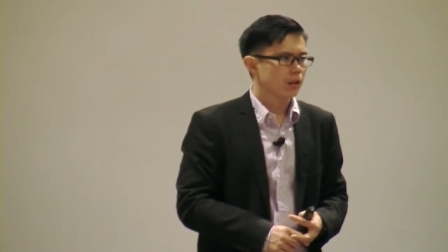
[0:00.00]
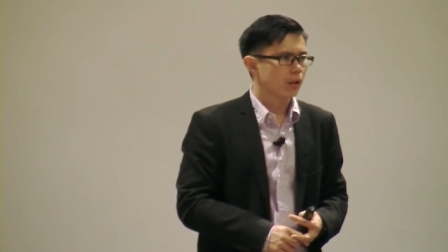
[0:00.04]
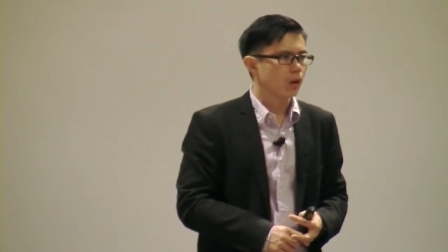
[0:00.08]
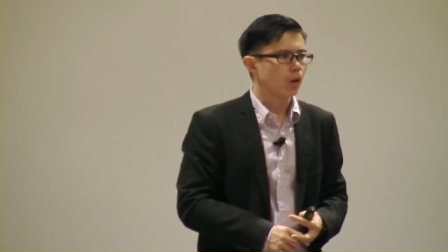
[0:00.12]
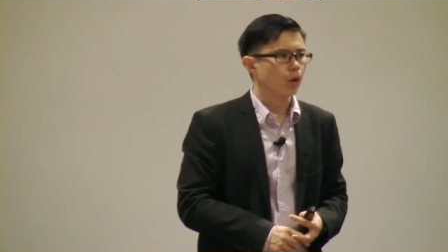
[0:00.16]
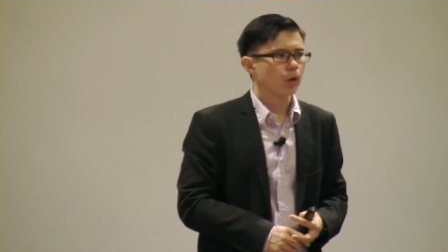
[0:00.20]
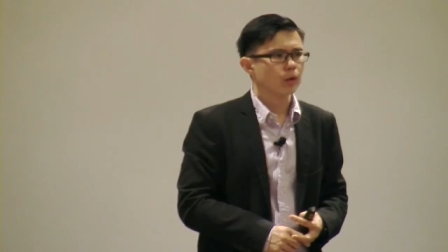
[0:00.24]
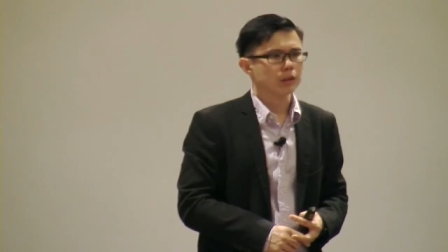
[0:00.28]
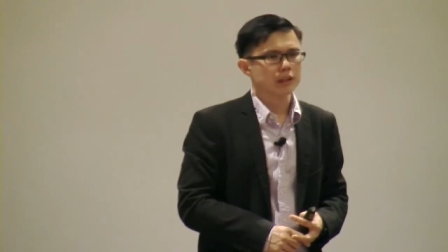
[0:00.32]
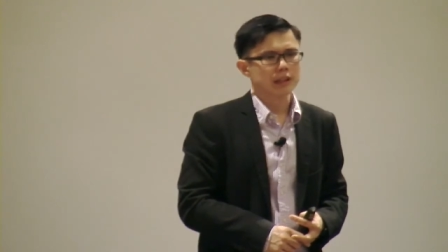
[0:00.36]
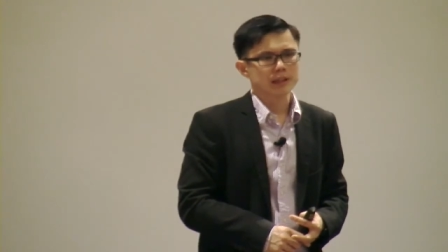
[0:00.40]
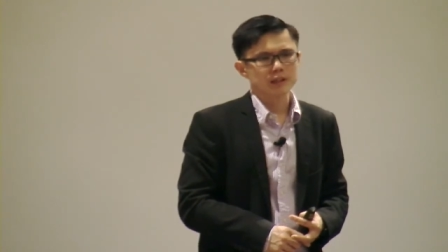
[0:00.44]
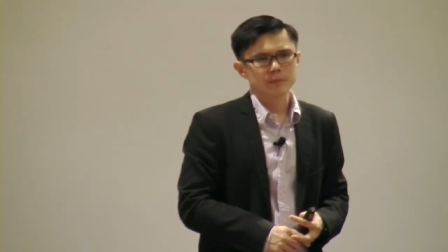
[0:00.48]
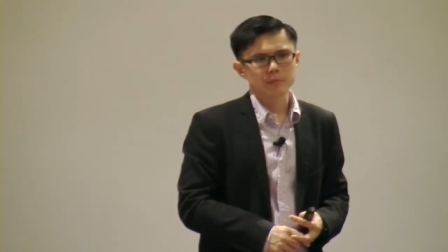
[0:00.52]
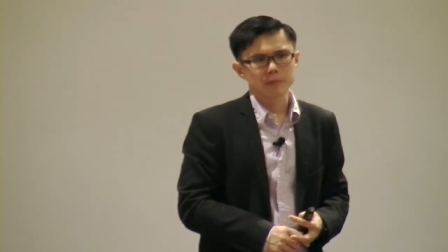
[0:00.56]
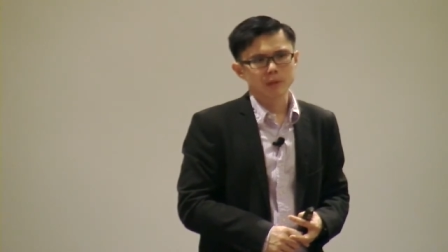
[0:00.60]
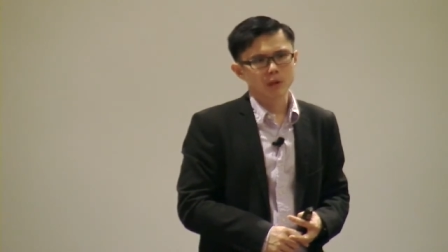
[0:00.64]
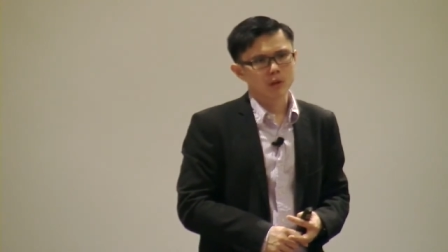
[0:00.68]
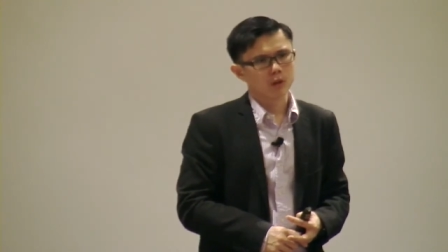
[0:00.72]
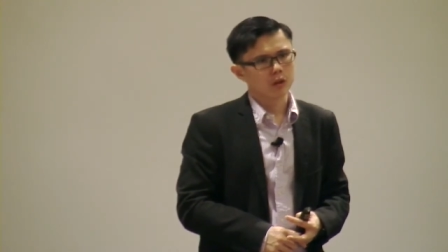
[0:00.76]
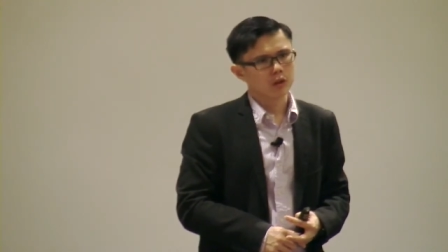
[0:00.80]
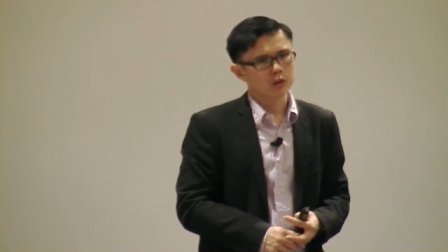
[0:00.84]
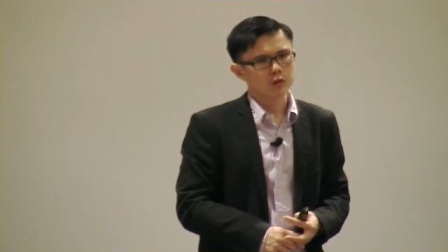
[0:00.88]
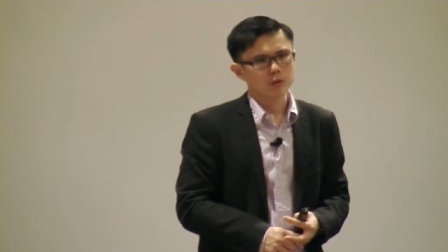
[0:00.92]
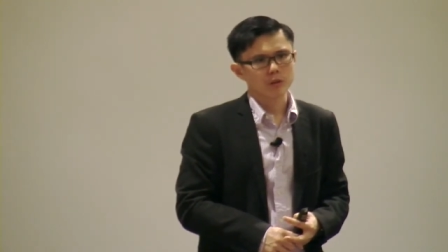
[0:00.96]
Oh, that's
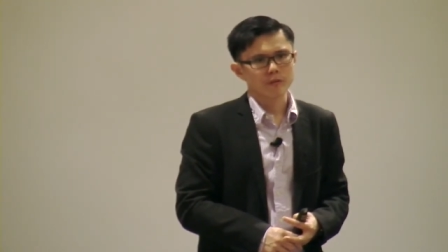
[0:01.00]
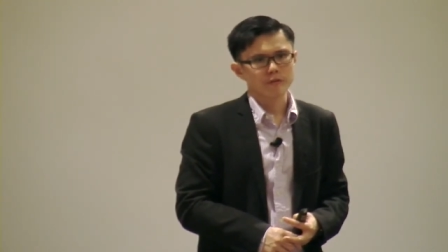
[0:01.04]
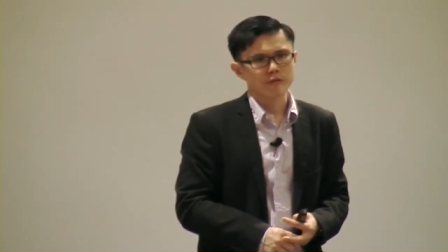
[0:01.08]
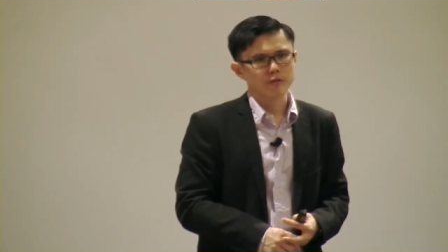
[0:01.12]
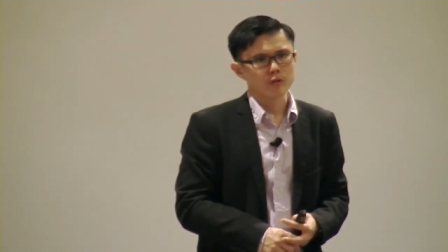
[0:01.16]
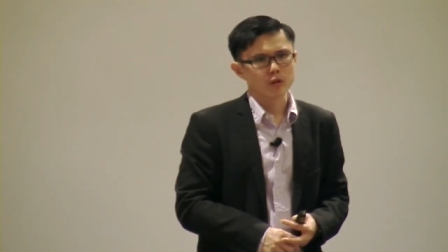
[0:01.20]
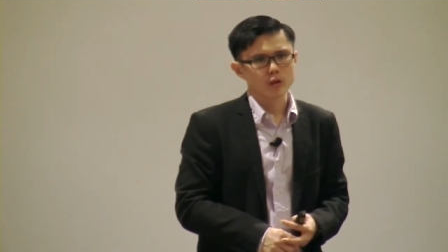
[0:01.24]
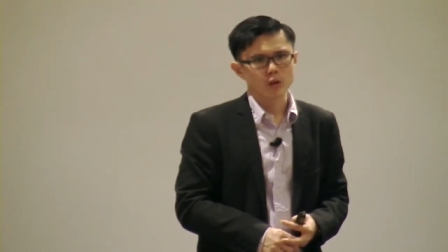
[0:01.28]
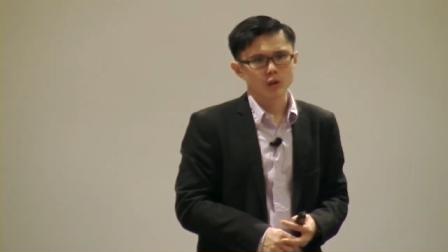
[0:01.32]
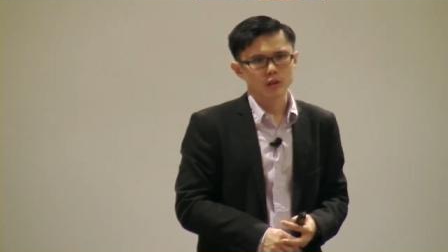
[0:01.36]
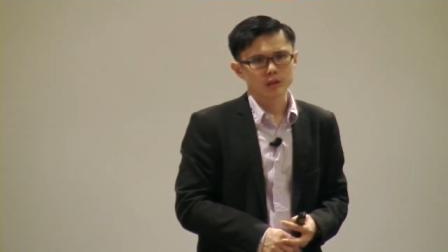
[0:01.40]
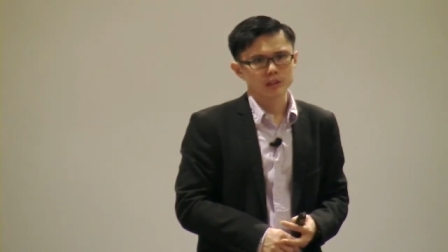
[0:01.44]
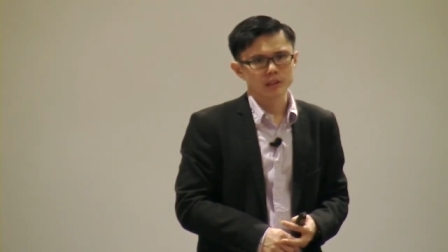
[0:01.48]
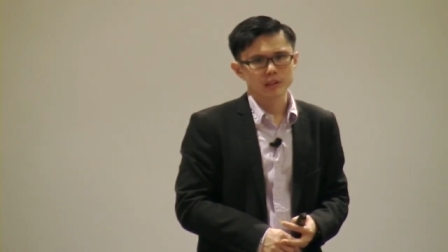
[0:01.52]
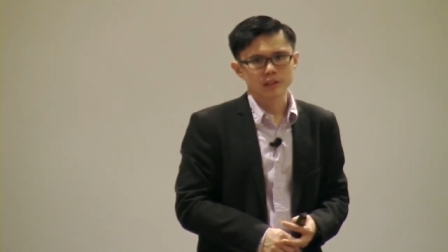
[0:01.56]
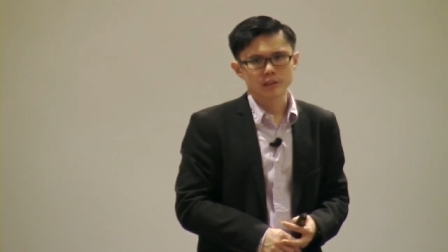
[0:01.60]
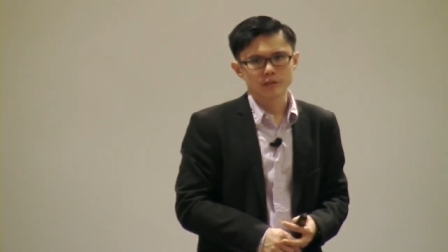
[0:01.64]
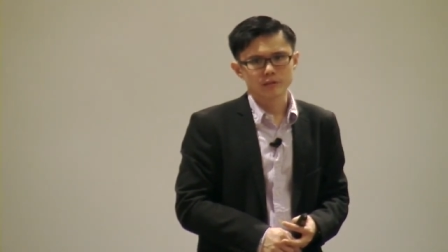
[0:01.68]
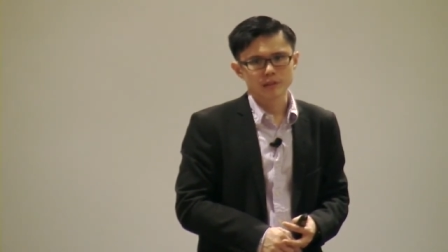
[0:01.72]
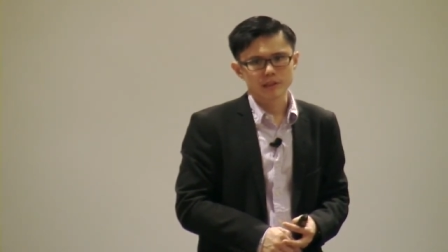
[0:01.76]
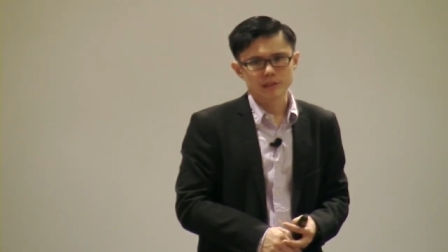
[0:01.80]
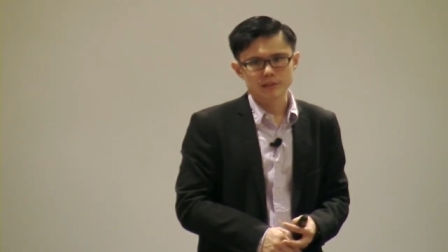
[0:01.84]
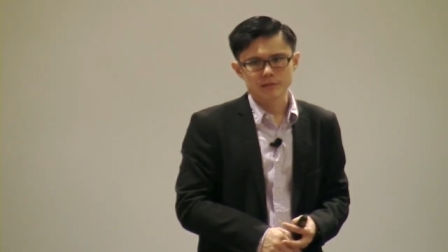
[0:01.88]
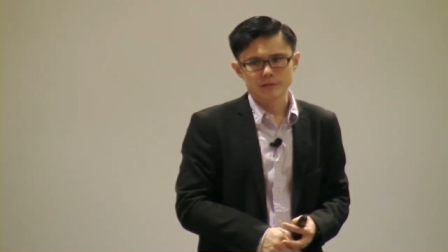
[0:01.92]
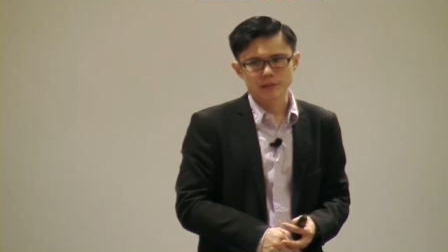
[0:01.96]
because you have forgotten
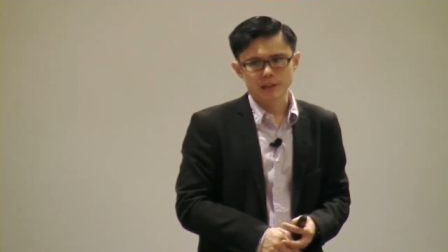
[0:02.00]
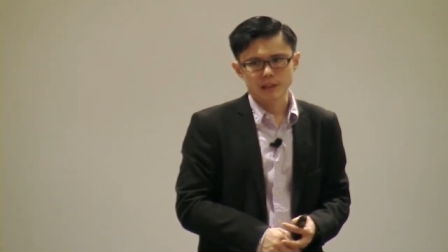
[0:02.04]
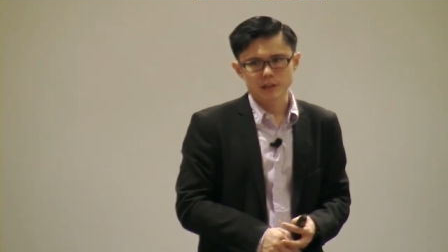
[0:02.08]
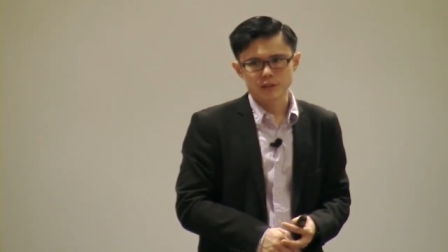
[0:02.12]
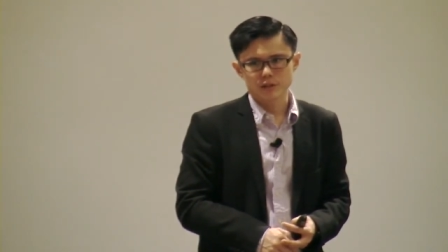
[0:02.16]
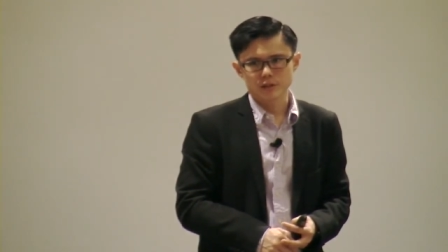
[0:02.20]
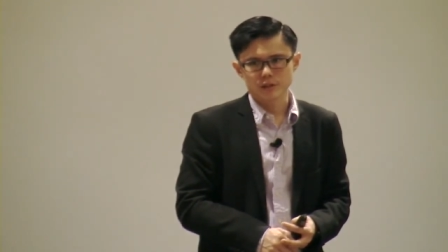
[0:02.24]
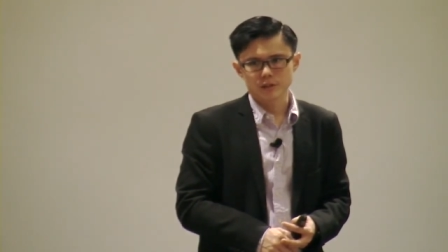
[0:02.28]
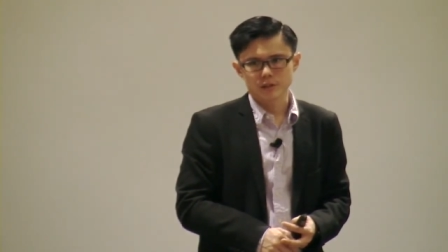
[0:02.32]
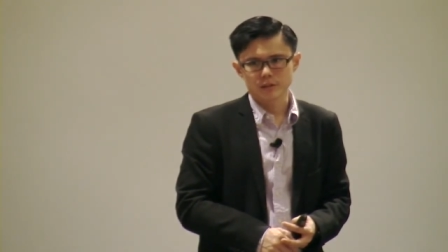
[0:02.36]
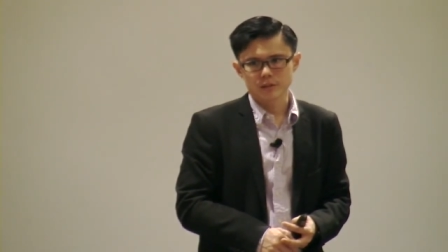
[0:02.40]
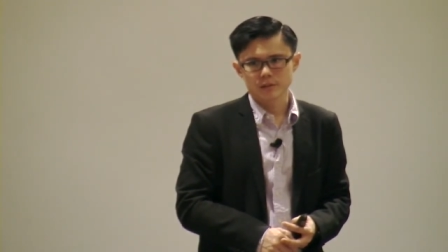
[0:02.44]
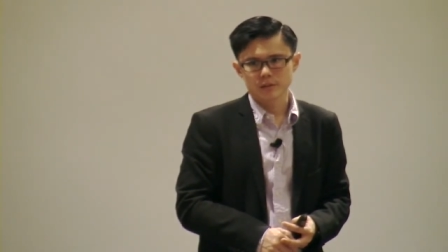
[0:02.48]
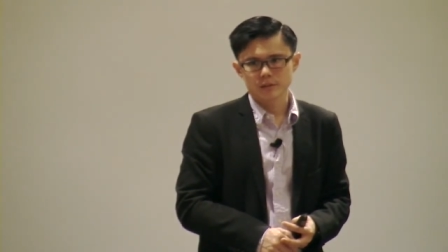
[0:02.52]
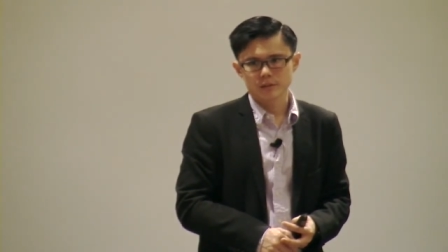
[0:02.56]
the resurrection.